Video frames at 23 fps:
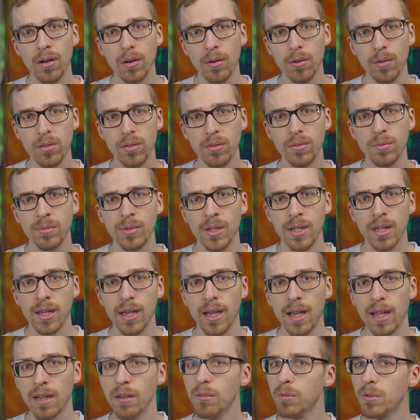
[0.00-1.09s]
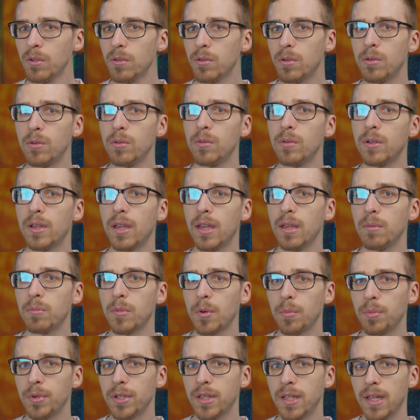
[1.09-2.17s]
Also, I don't know who came
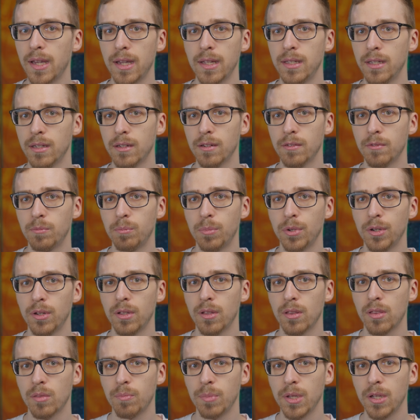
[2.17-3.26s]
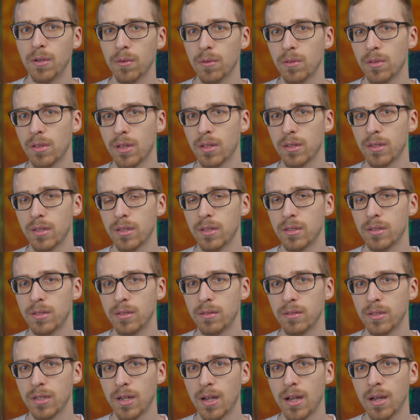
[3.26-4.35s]
up with the idea of putting speakers at the
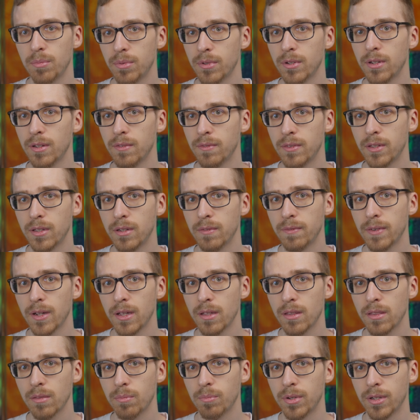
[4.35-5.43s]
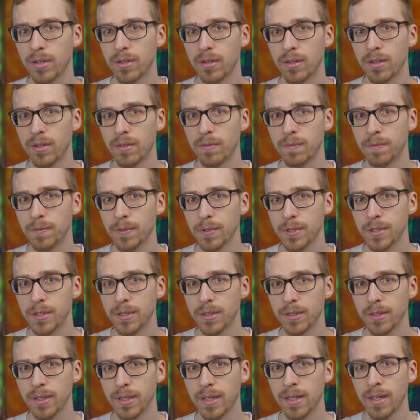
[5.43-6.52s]
top of the device, but
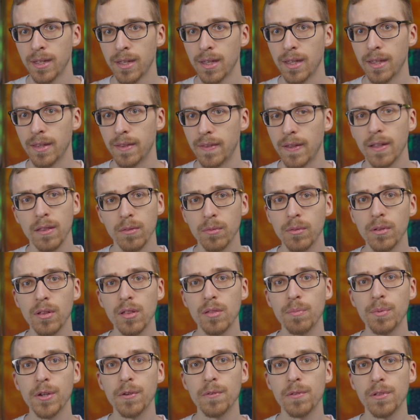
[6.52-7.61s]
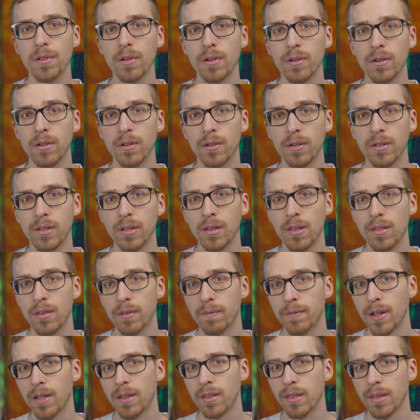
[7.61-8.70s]
unfortunately, that's where the speakers are on this
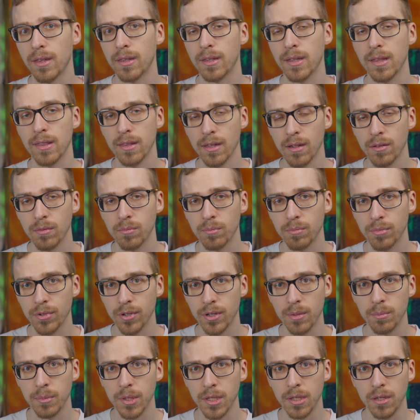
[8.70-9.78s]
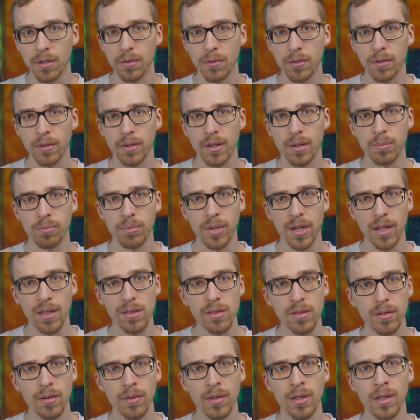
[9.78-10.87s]
device, and they sound pretty mediocre at
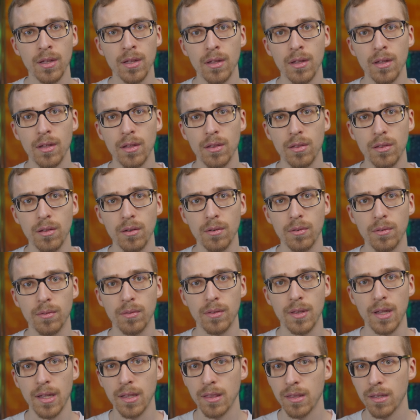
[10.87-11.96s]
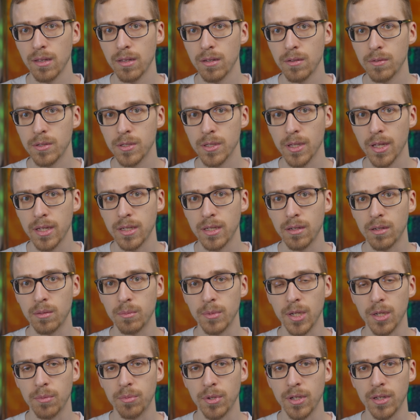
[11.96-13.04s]
best. So that's a huge letdown in
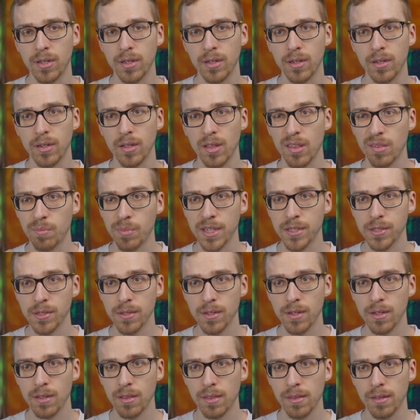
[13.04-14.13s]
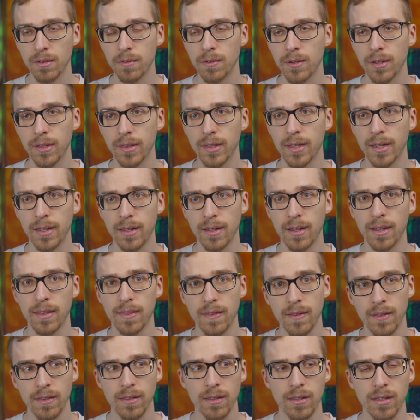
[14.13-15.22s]
my opinion, especially considering that I
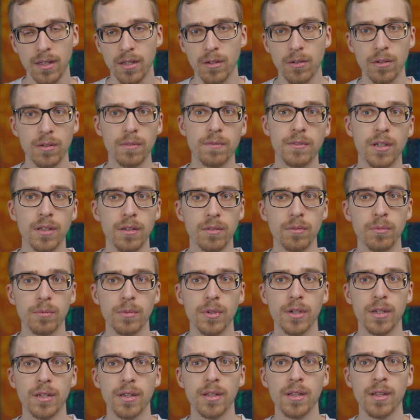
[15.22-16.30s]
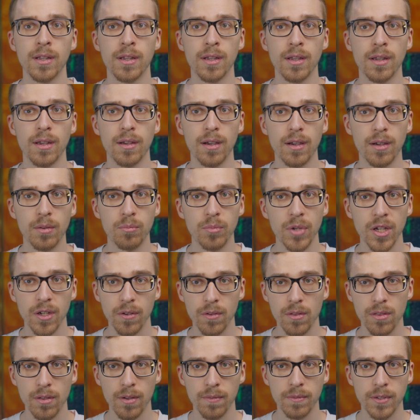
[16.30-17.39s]
think that they could have done what
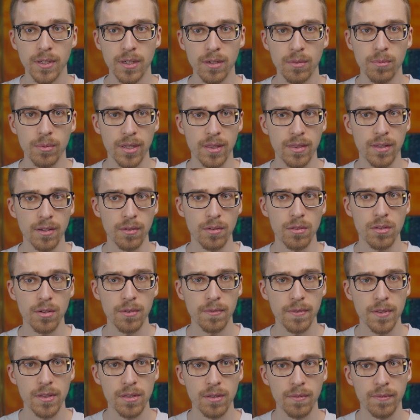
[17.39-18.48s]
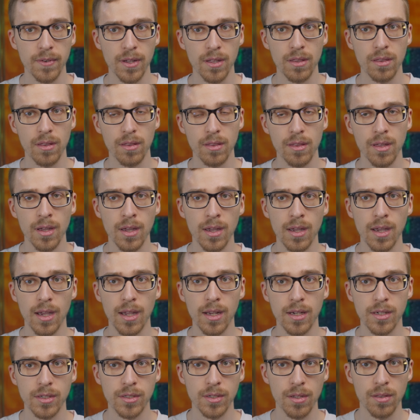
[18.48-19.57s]
Microsoft did with their Surface devices
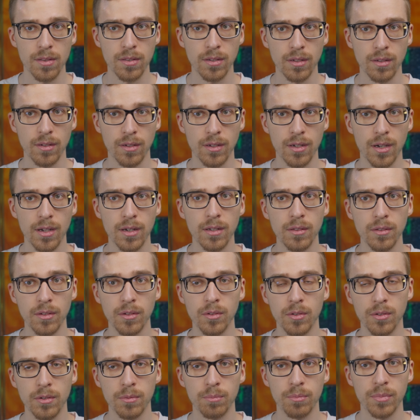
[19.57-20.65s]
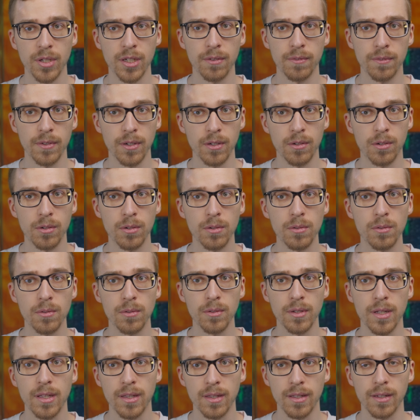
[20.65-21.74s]
and just cut a little bit of a hole
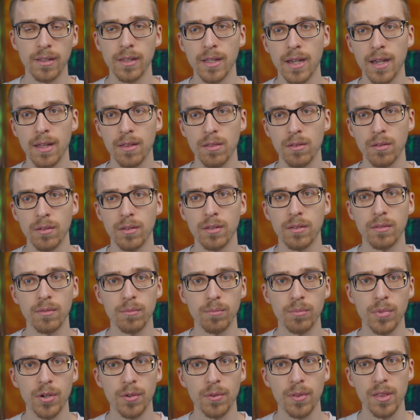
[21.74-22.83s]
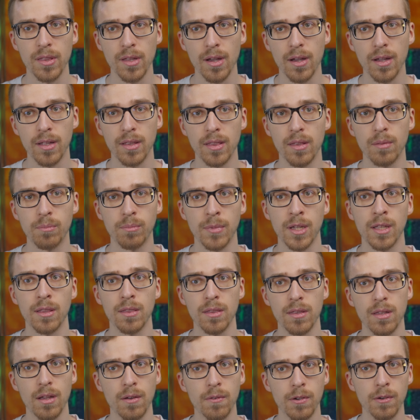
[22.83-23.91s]
in the glass on both sides and made
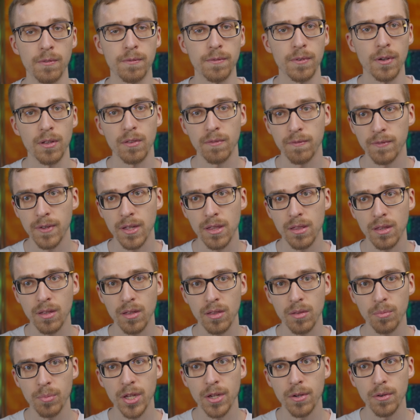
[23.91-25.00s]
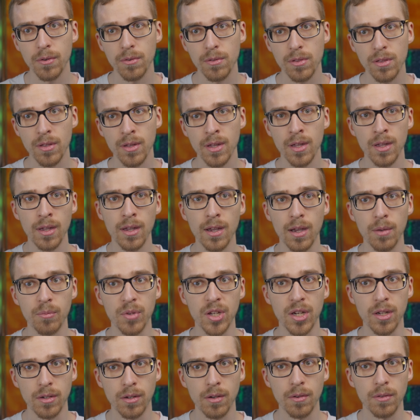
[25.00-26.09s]
stereo front-facing speakers. I mean,
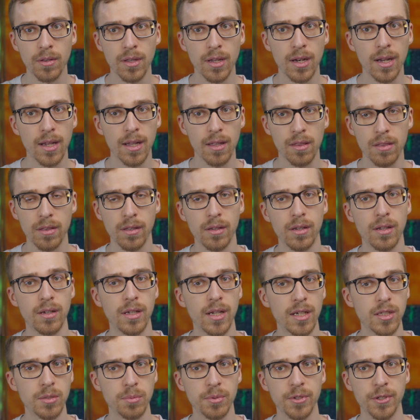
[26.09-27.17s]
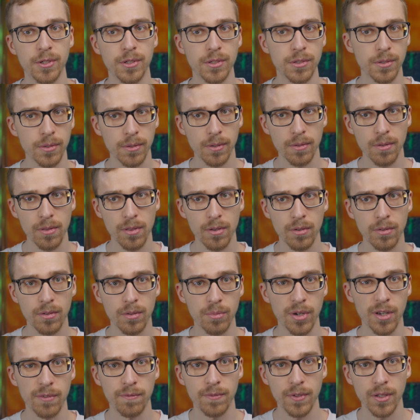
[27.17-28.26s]
I know that it has the detachable controllers and all,
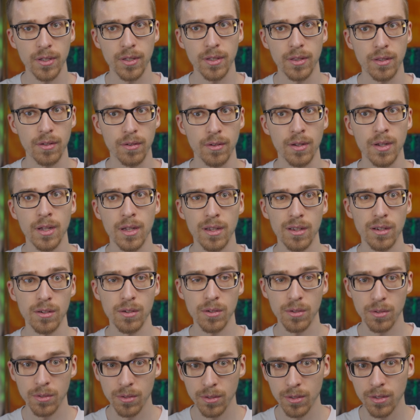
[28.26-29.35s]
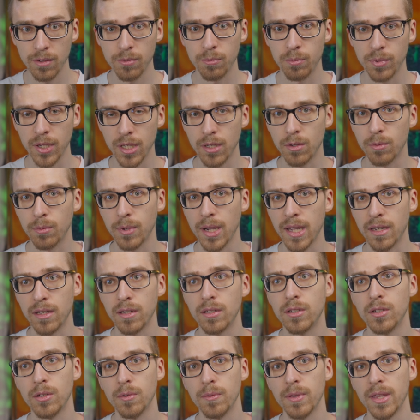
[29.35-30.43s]
but I feel like there could have been a way to
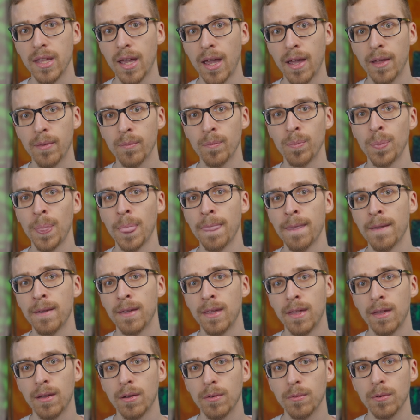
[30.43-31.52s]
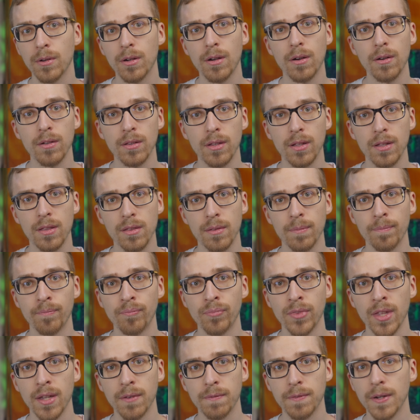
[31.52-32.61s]
do that. Regardless,
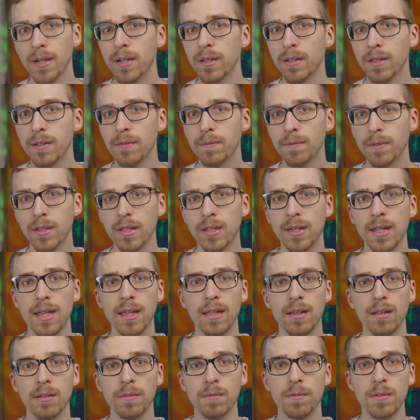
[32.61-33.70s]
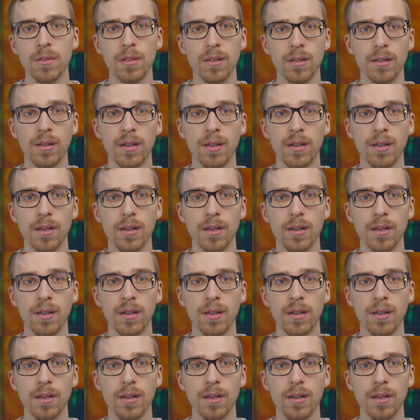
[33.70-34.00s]
finally, for the negatives,